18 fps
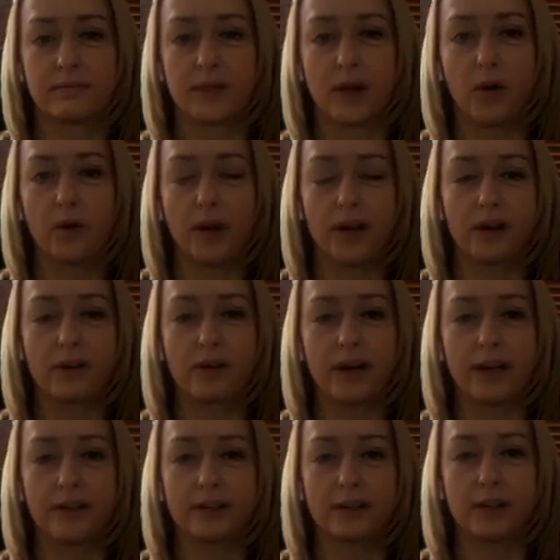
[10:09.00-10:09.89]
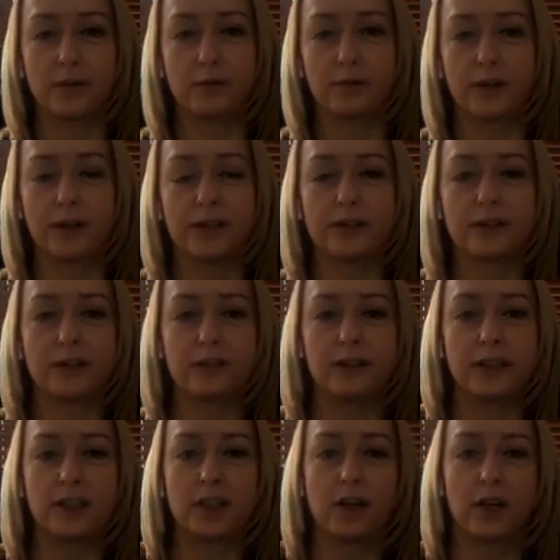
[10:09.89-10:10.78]
Okay, great. So first
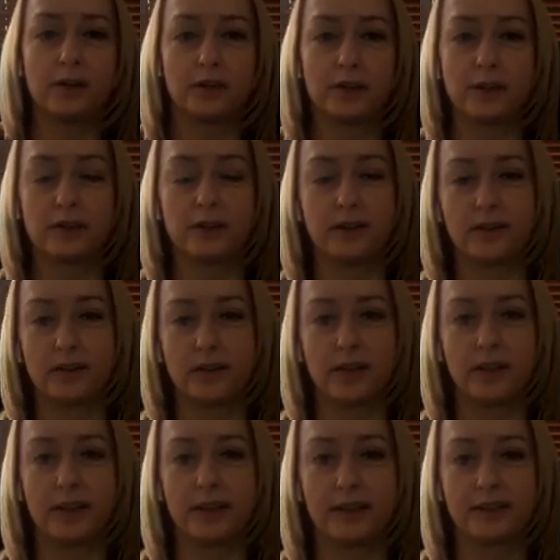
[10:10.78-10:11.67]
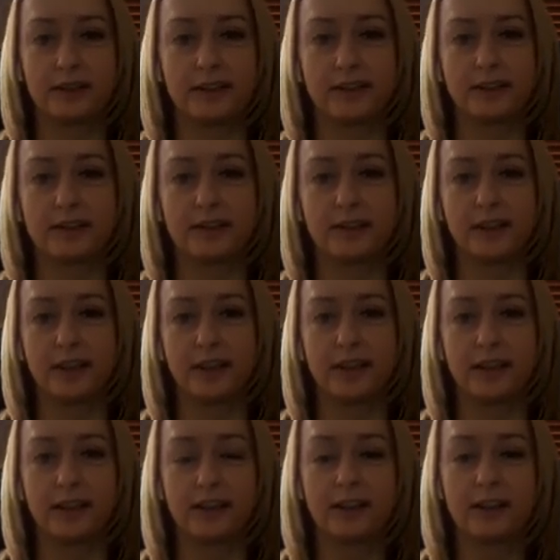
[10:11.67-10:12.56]
reach out to your
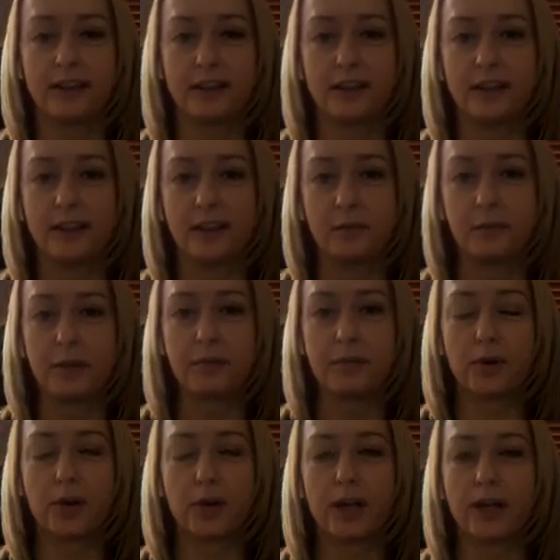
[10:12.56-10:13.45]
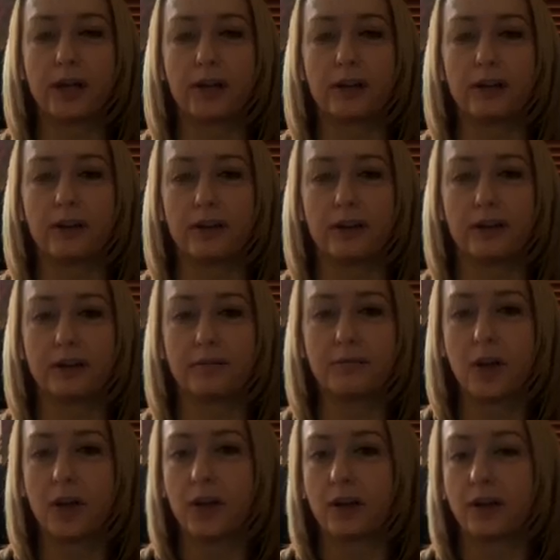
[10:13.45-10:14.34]
existing people like
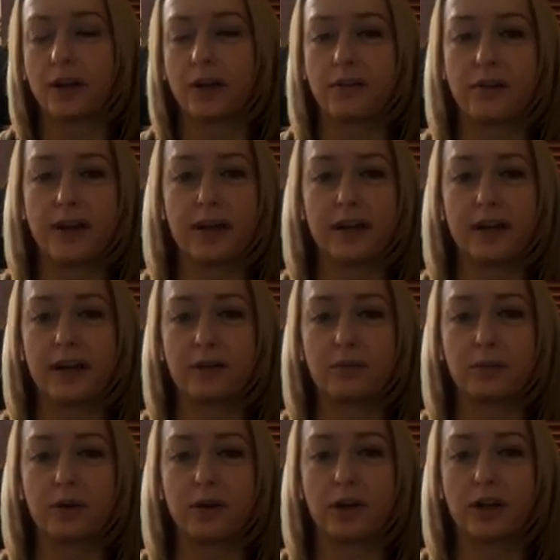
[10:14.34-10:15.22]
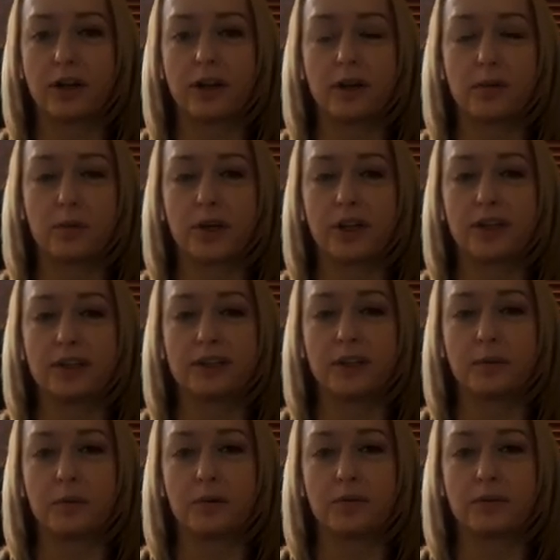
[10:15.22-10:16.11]
via network. Like what are
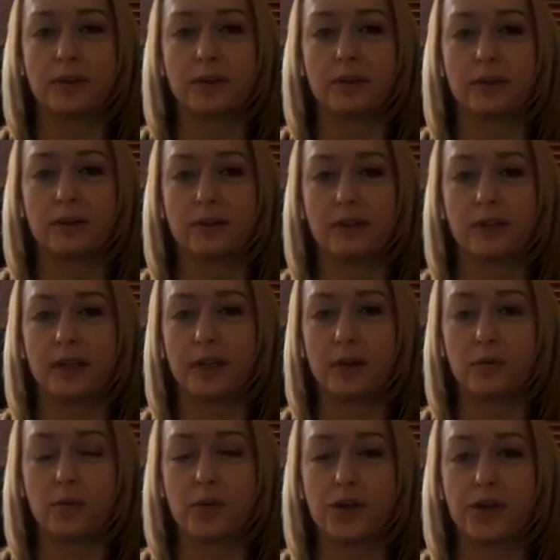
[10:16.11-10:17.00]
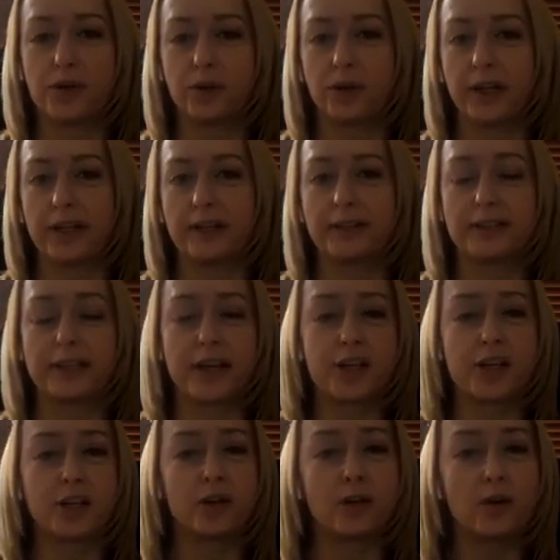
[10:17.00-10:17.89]
some of the like would you like
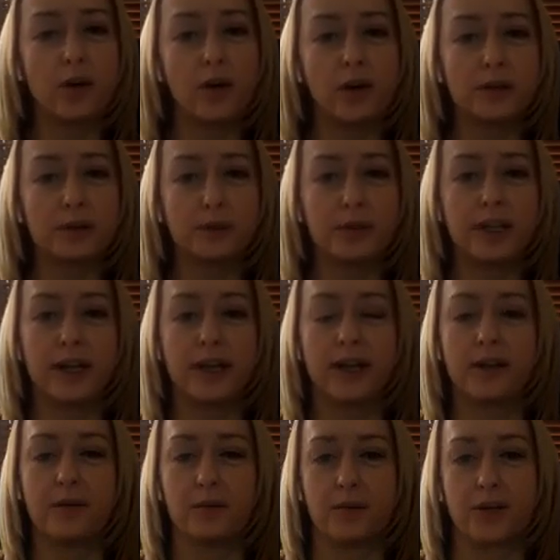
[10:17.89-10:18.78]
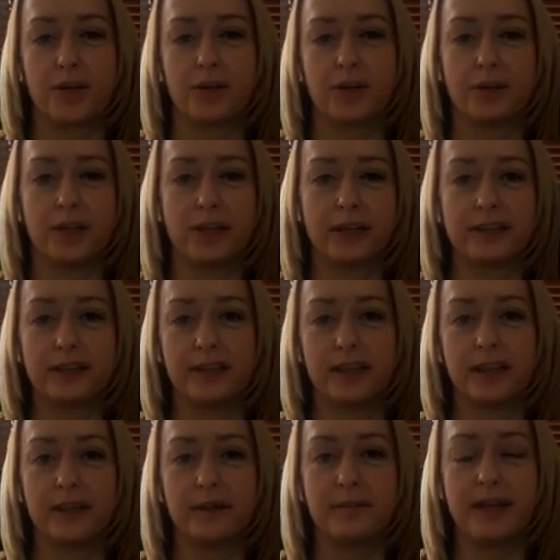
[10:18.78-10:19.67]
schedule calls with them? Would you like
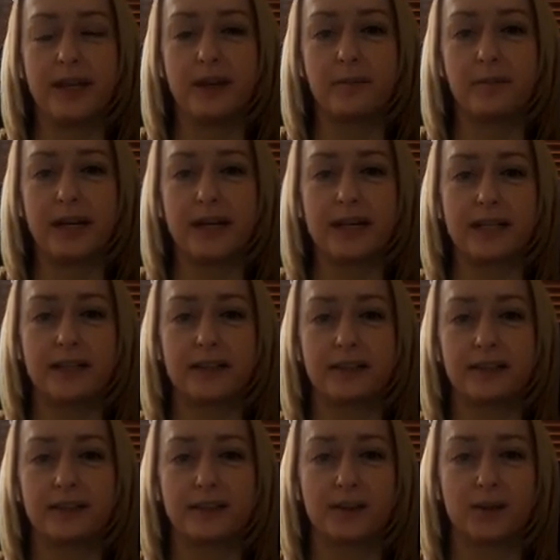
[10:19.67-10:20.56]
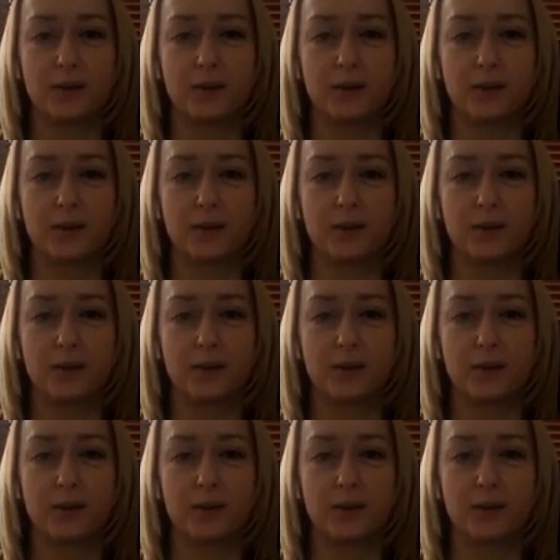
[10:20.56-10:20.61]
send them emails